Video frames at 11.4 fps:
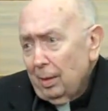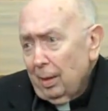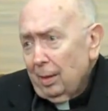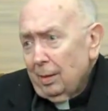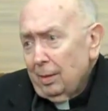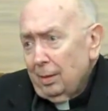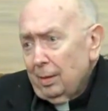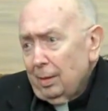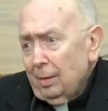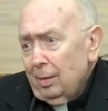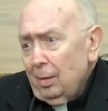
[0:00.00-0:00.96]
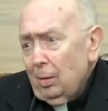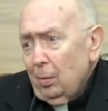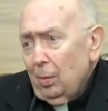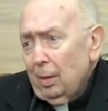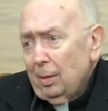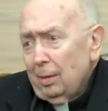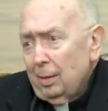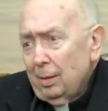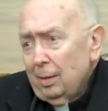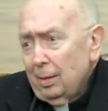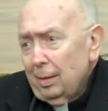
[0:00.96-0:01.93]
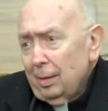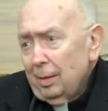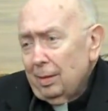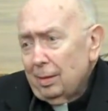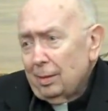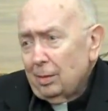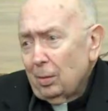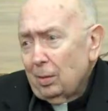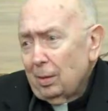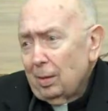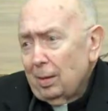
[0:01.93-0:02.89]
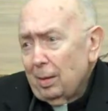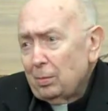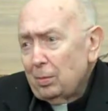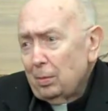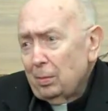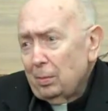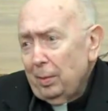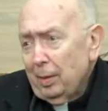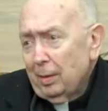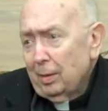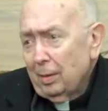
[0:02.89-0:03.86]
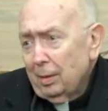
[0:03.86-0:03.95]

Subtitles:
And no one, it is a total and absolute myth